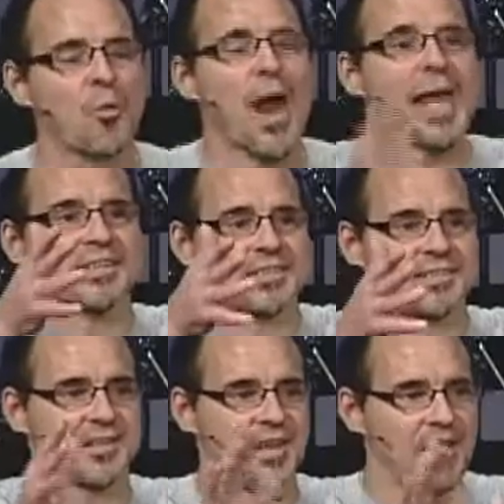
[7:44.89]

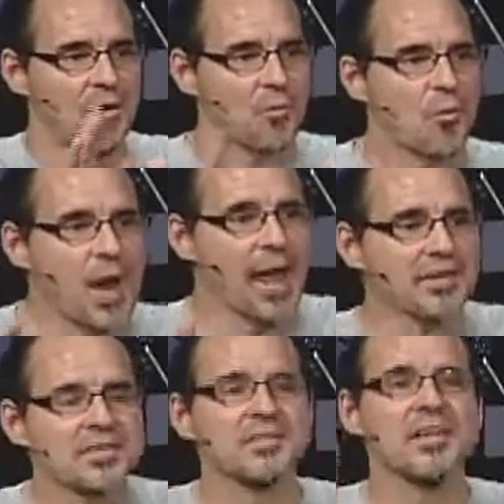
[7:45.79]

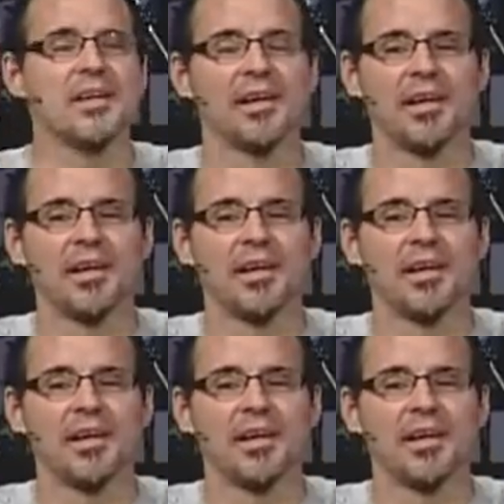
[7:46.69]
Rest